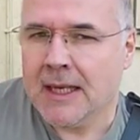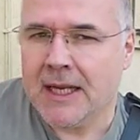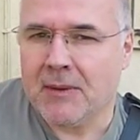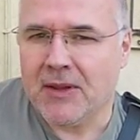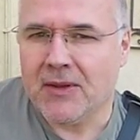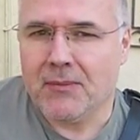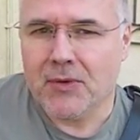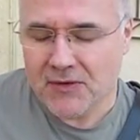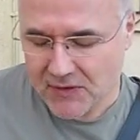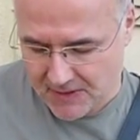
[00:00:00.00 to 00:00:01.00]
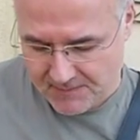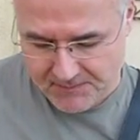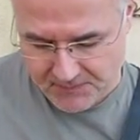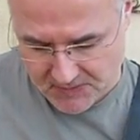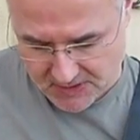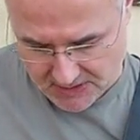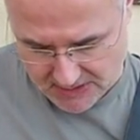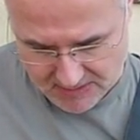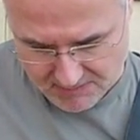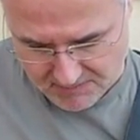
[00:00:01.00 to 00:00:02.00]
Anyway, the reason I'm
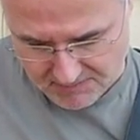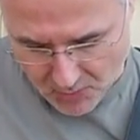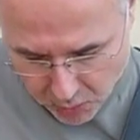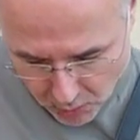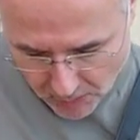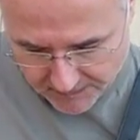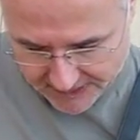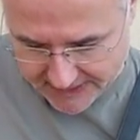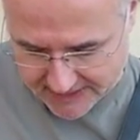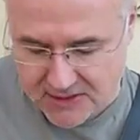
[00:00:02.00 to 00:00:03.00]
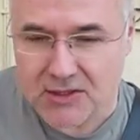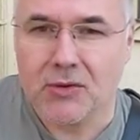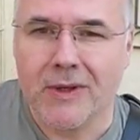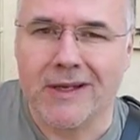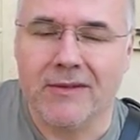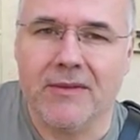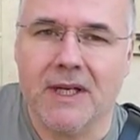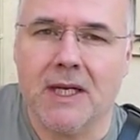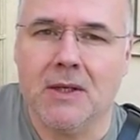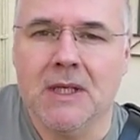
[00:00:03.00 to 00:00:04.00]
making this quick
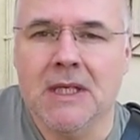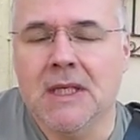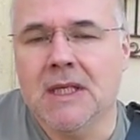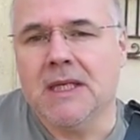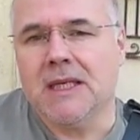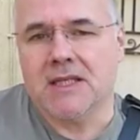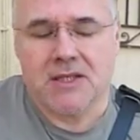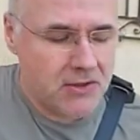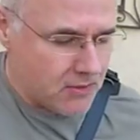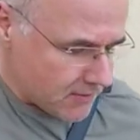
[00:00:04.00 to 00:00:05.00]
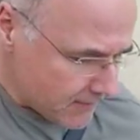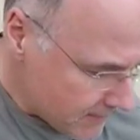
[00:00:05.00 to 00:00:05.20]
video is to